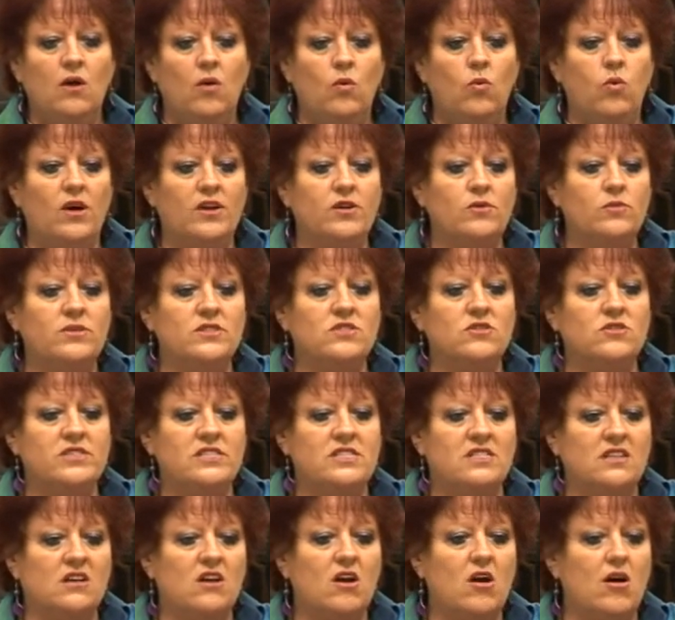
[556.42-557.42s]
what it was going
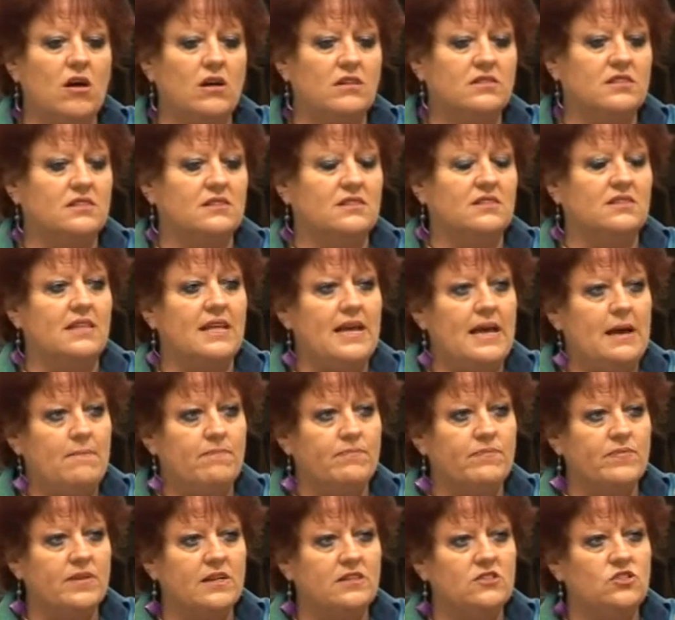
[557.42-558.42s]
to cost
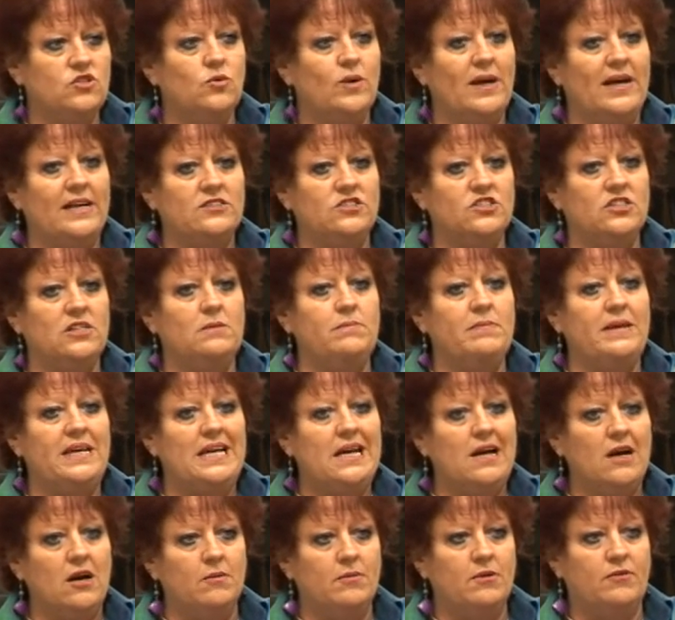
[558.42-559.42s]
them to actually
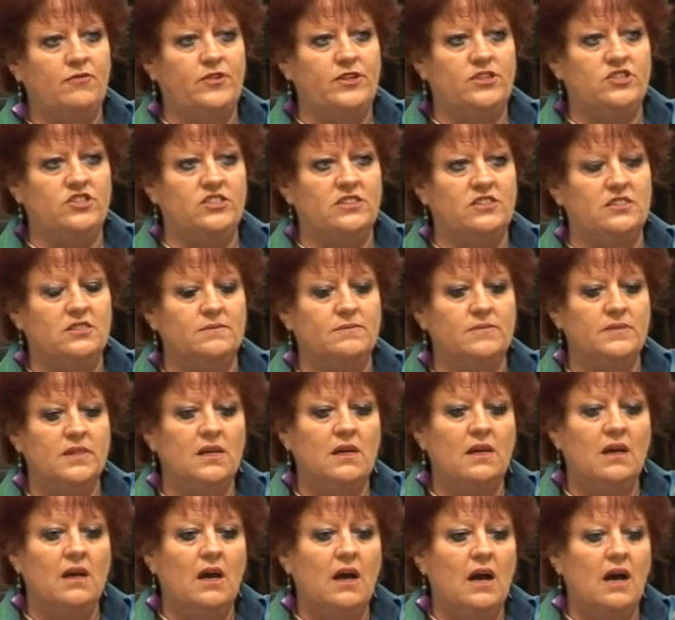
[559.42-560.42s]
become efficient,
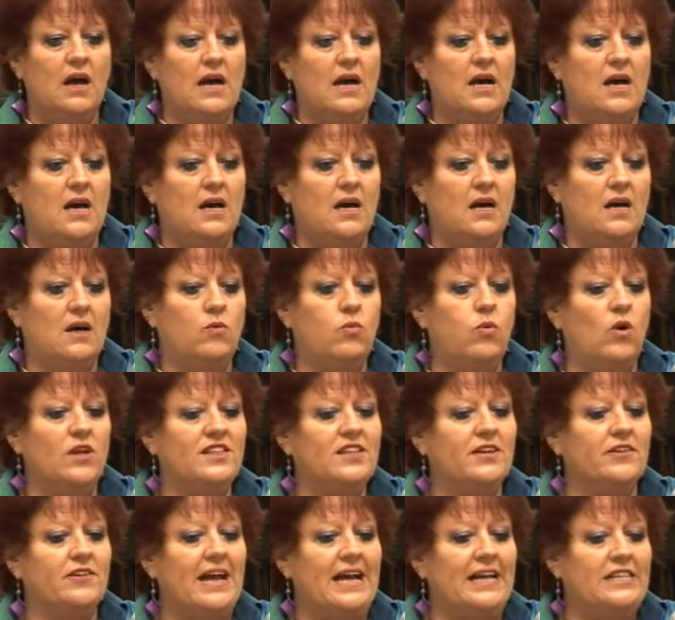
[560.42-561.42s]
what
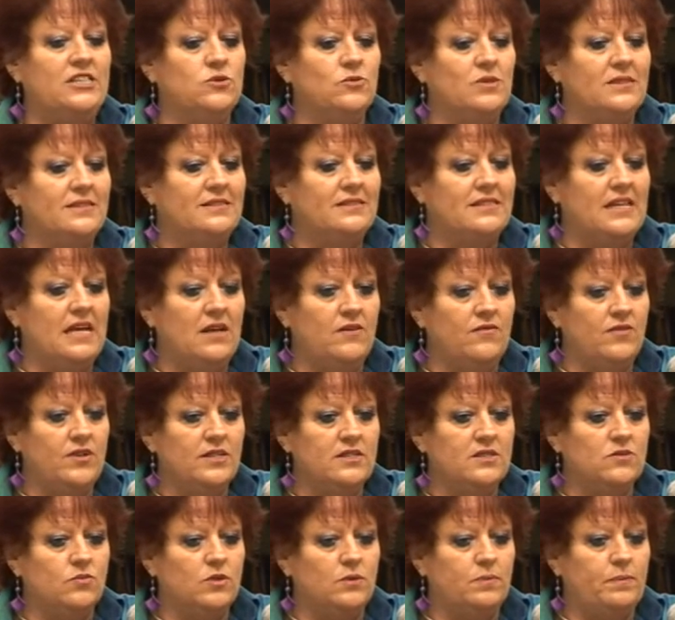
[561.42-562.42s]
their annual
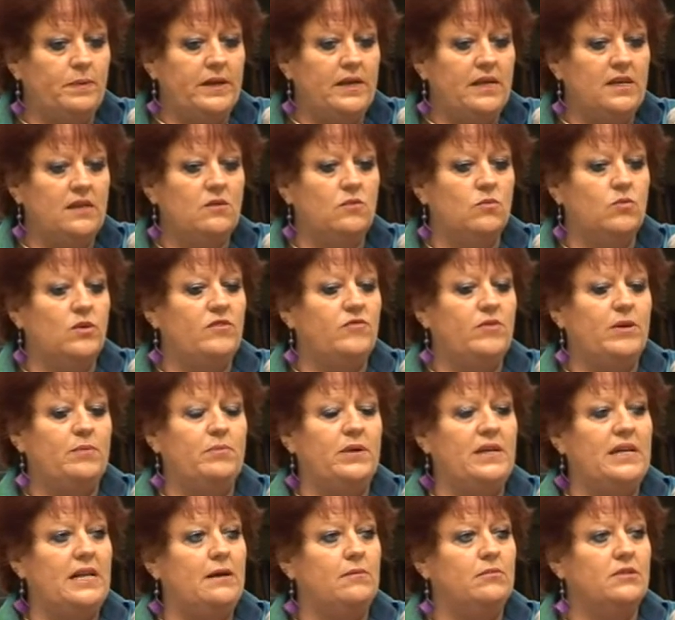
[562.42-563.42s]
savings would be. We've
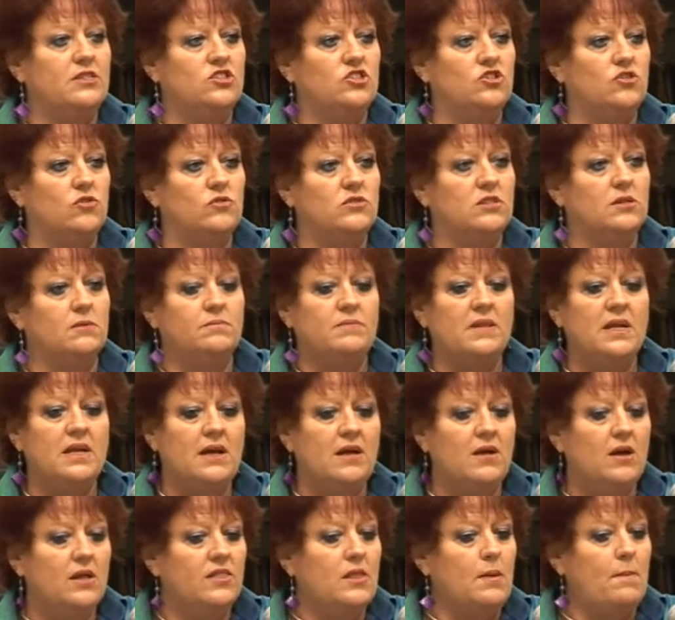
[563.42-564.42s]
been able to show them
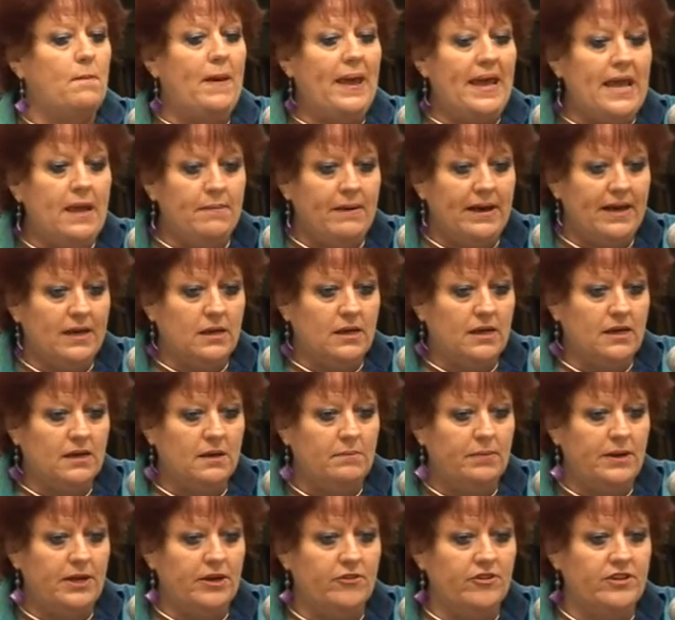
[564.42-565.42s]
the payback
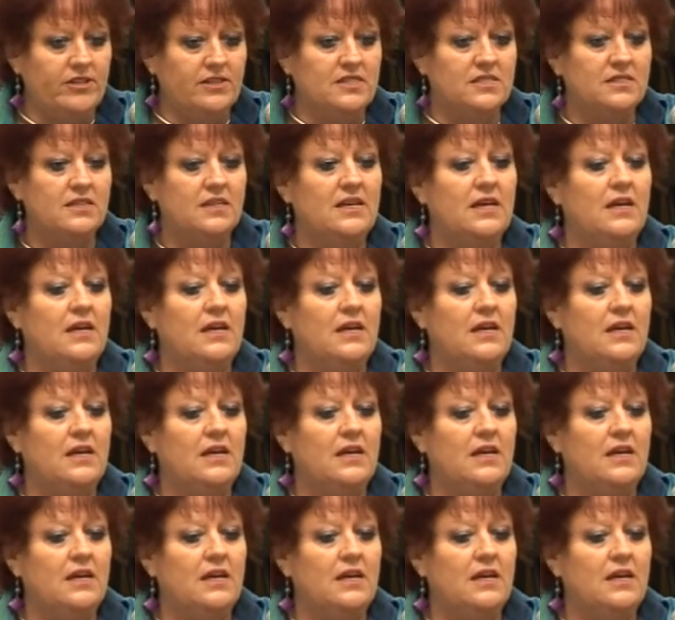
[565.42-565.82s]
period,